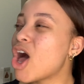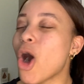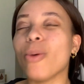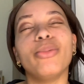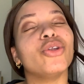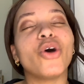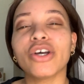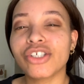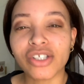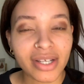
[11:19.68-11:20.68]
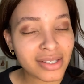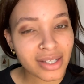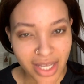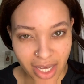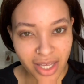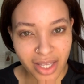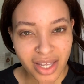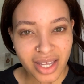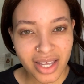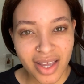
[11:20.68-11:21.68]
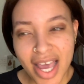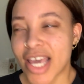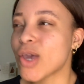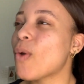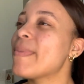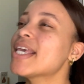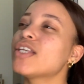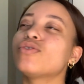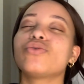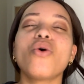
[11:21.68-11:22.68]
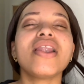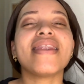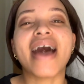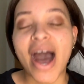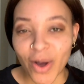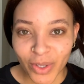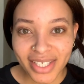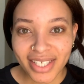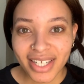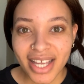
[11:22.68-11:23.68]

obnoxiously. He will make it so loud